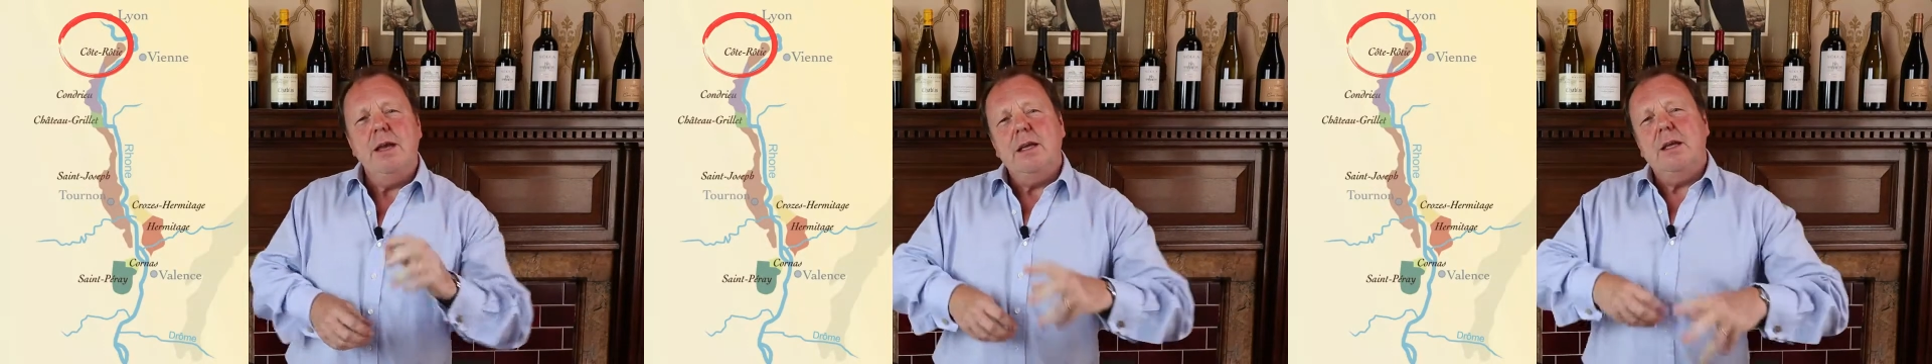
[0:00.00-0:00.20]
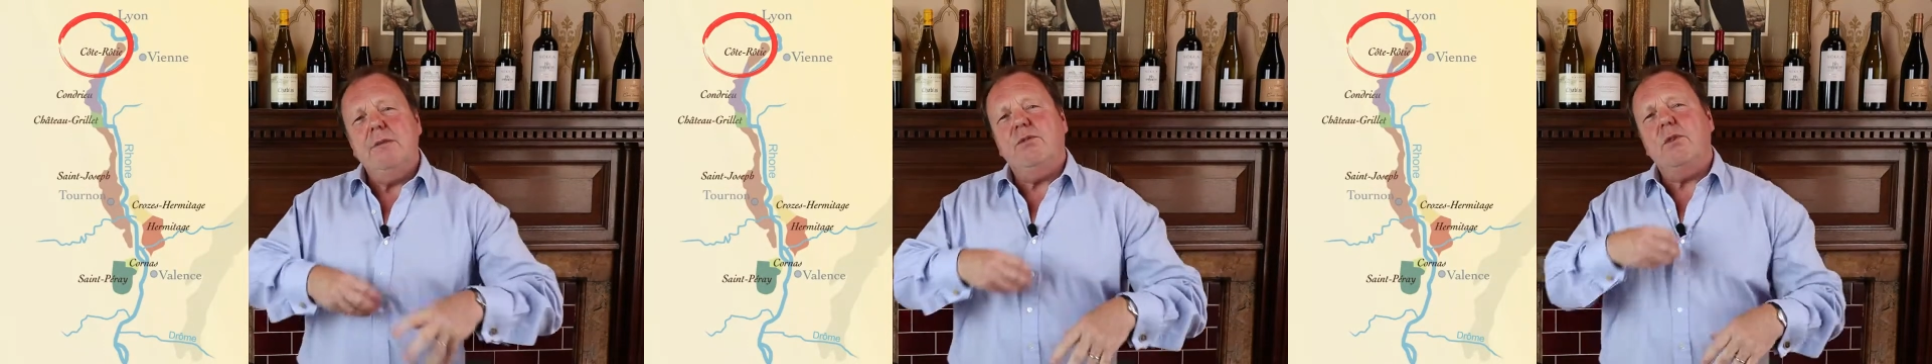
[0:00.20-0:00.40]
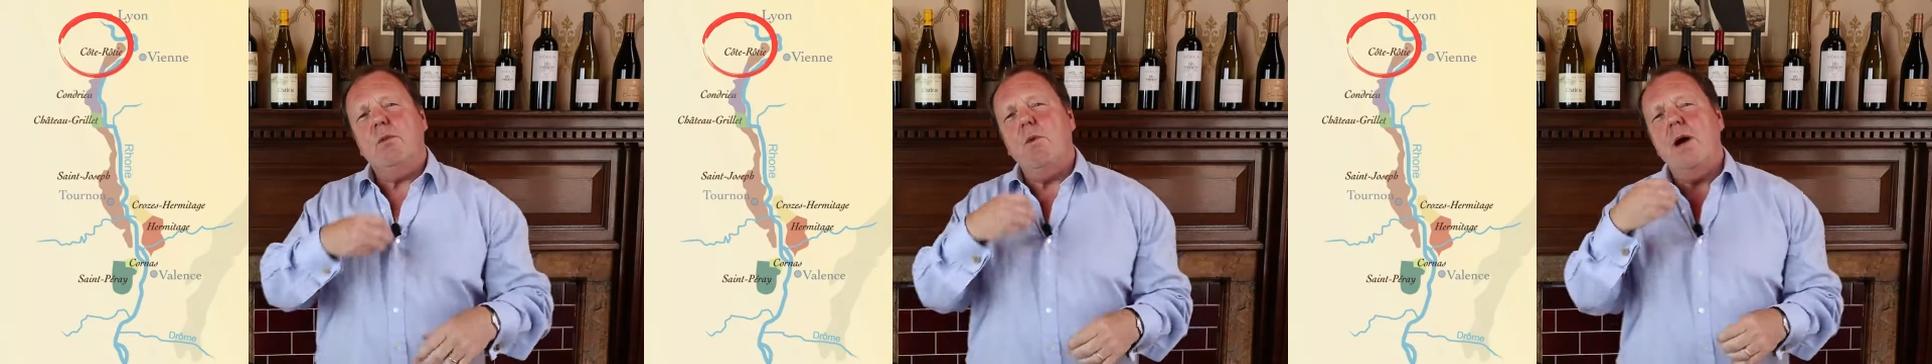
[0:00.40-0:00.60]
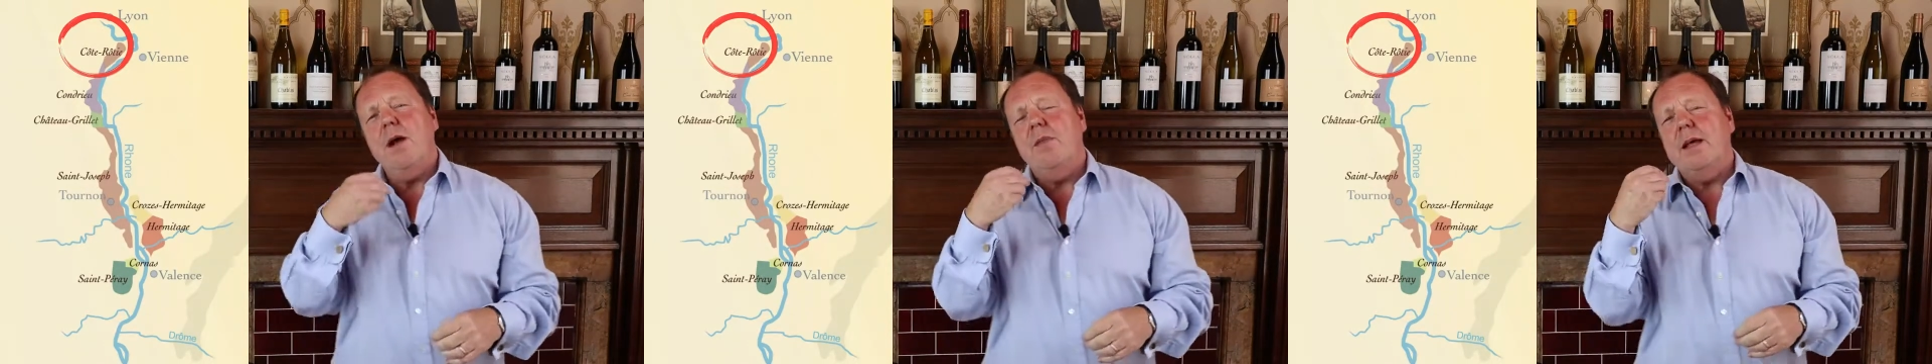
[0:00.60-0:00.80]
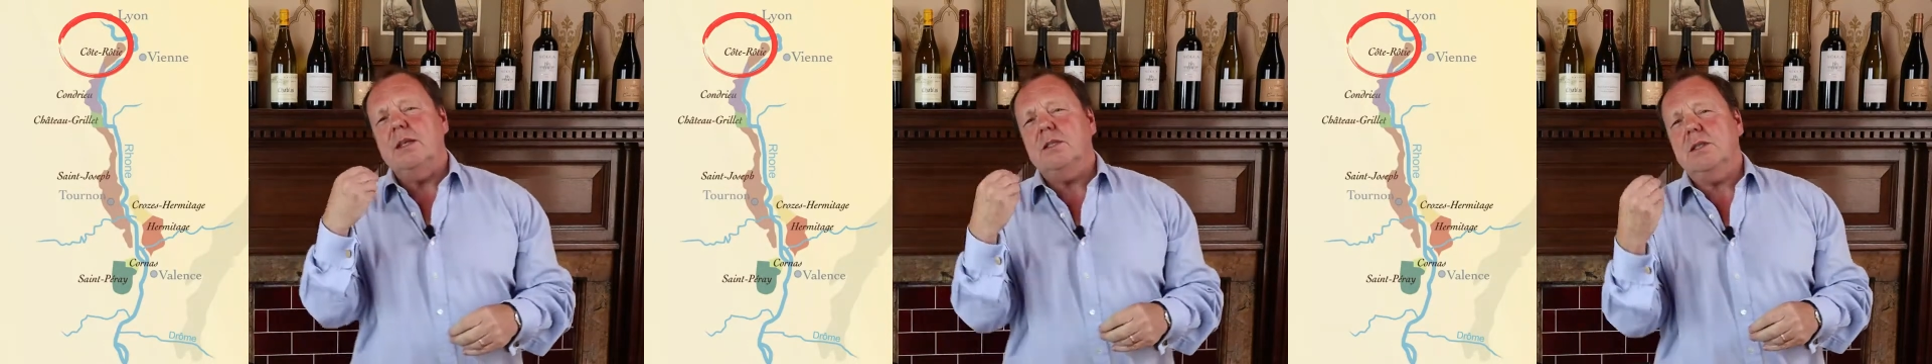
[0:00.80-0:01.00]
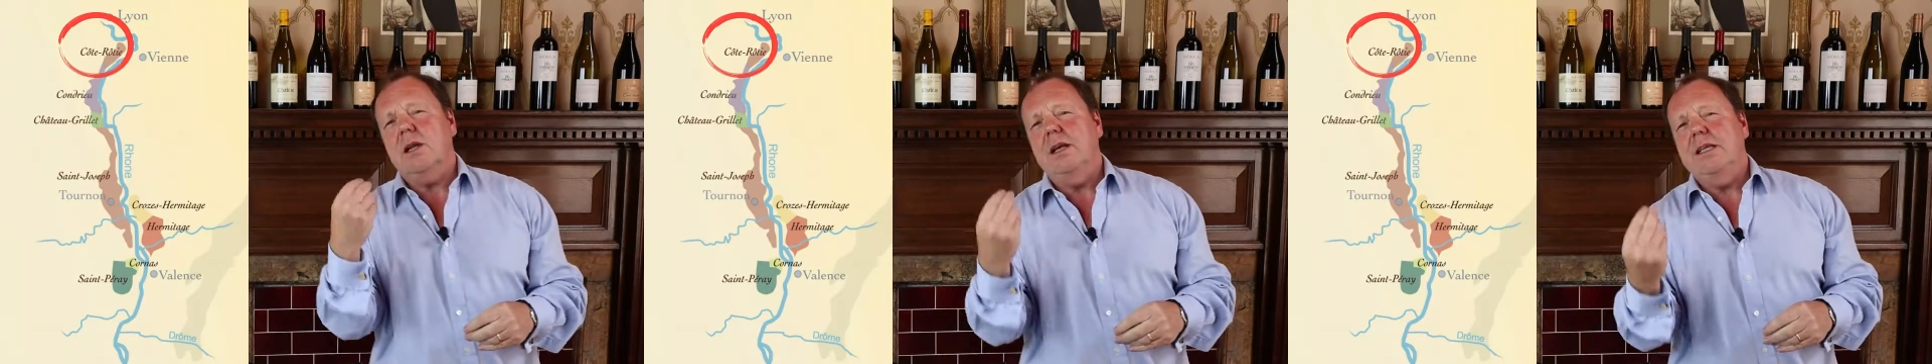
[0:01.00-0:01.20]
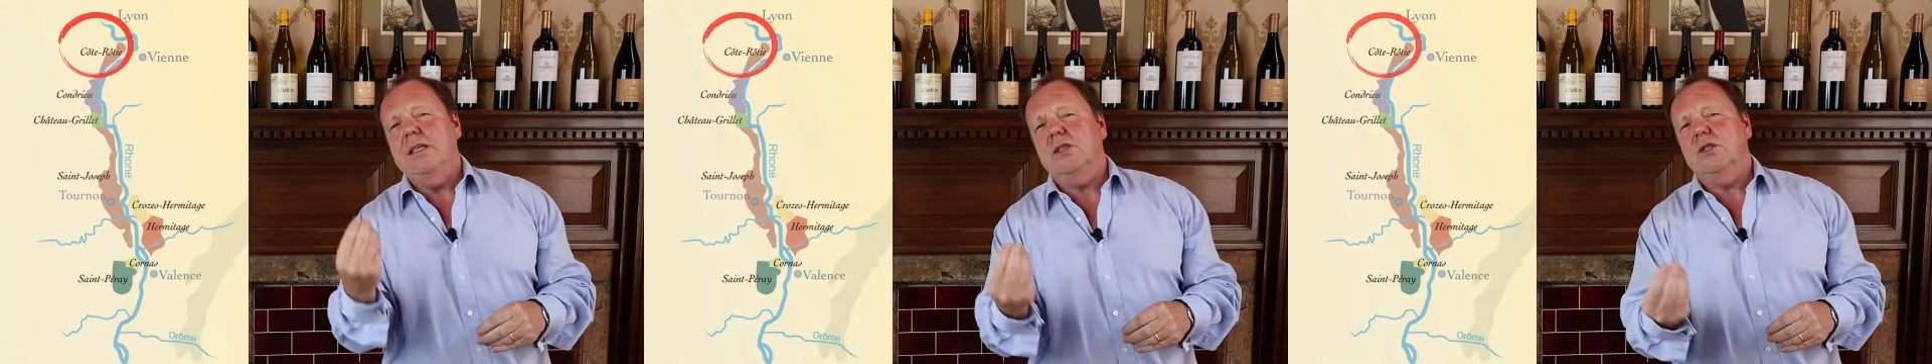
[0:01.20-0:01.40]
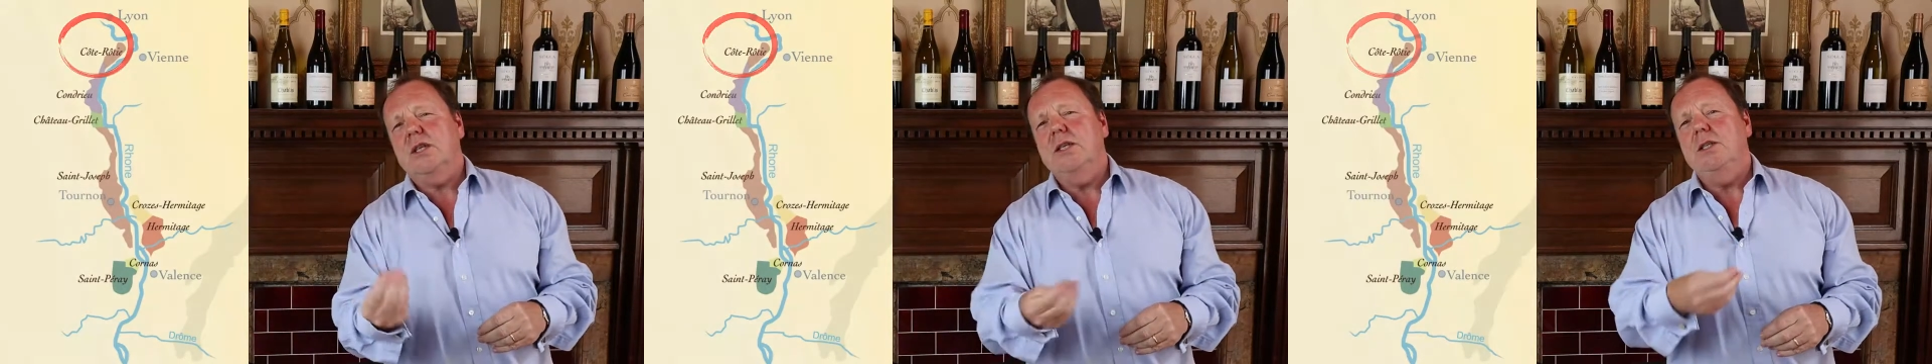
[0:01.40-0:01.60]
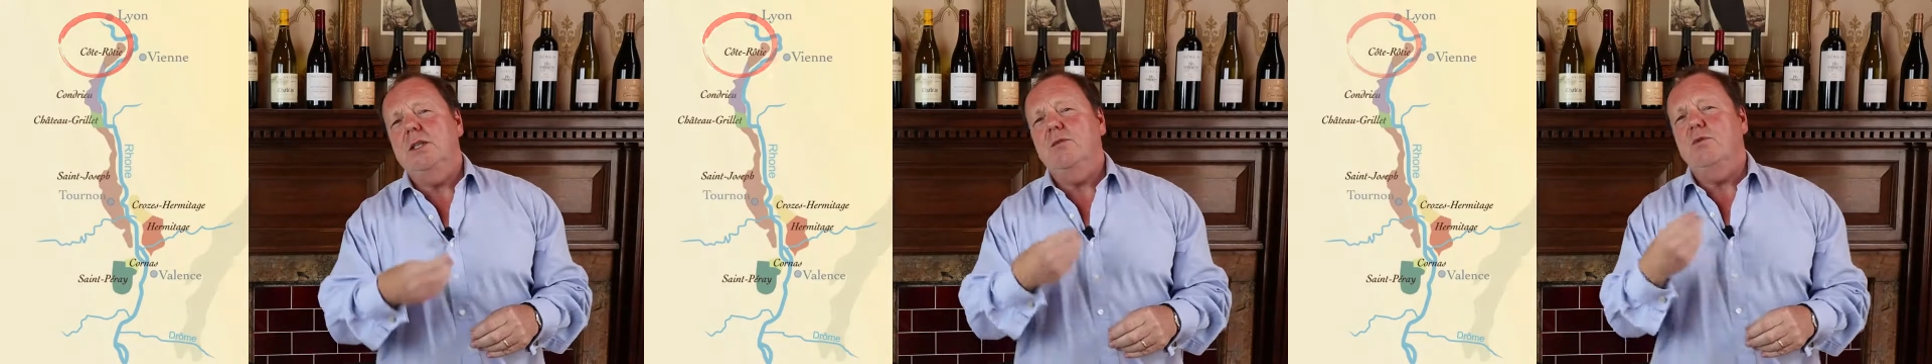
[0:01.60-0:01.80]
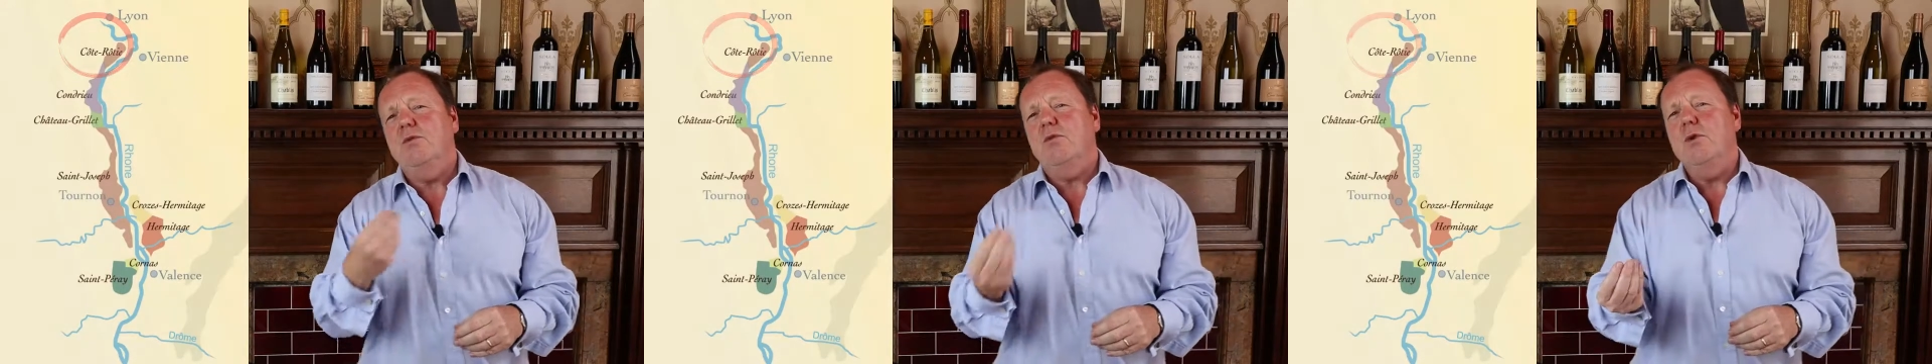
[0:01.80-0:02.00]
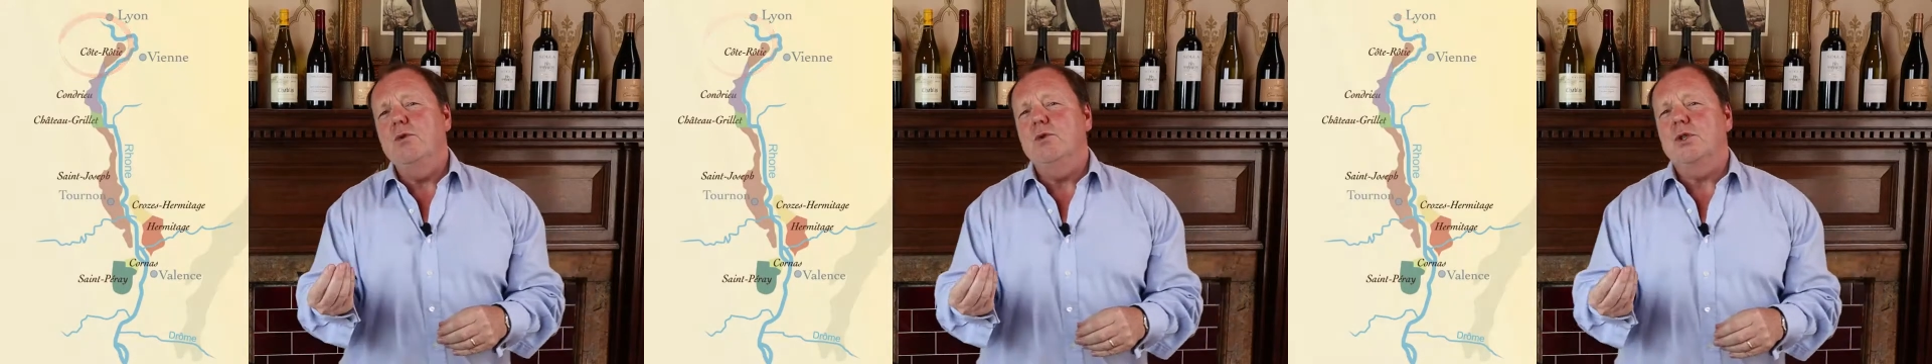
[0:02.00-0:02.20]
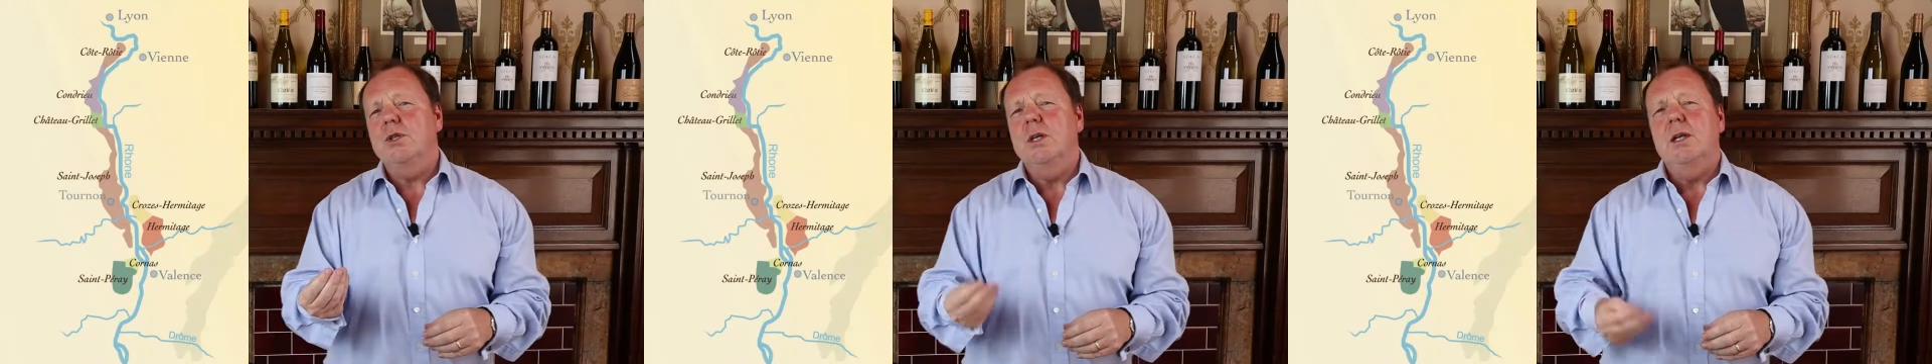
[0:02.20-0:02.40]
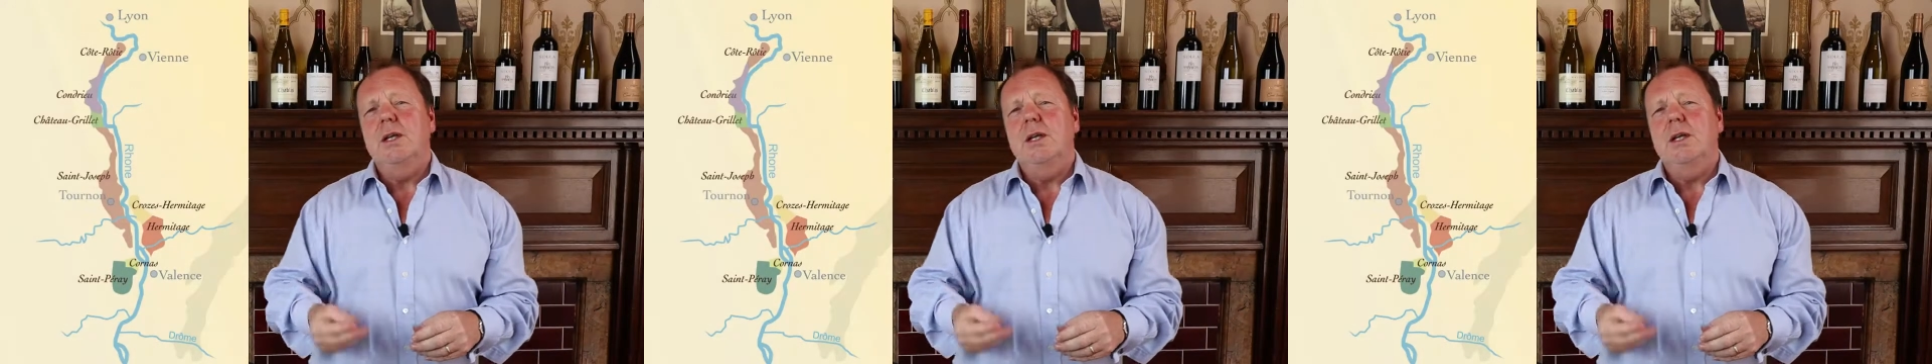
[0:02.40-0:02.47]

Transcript: gives the wine that slightly scented fruit